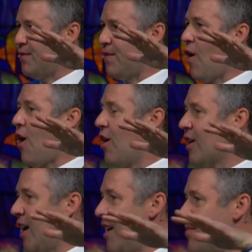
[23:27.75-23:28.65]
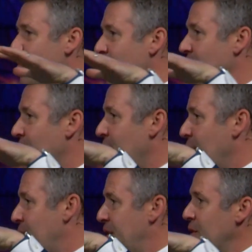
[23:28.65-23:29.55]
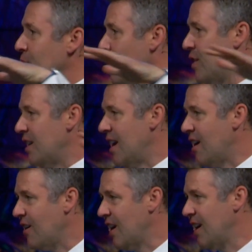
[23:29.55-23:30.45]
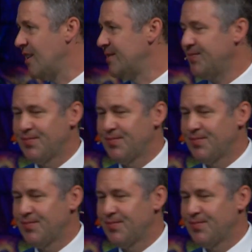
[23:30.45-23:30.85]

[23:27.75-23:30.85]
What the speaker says: fog had filled the area.